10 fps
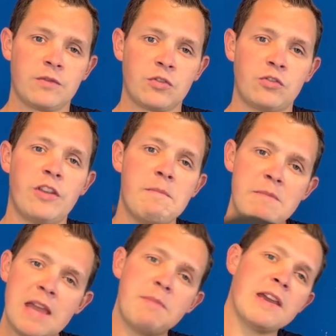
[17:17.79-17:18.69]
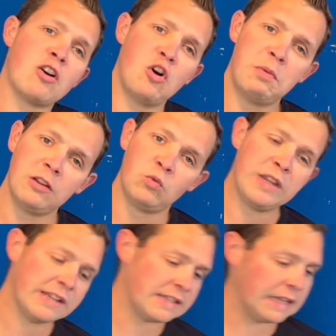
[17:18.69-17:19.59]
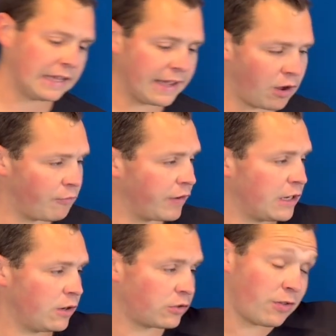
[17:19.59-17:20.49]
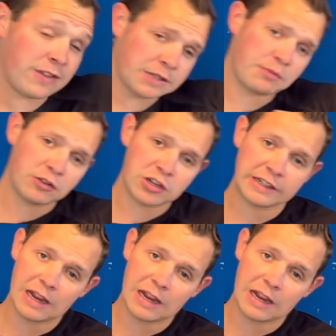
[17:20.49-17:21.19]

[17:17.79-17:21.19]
So there may be a couple of weeks delay on videos on this project.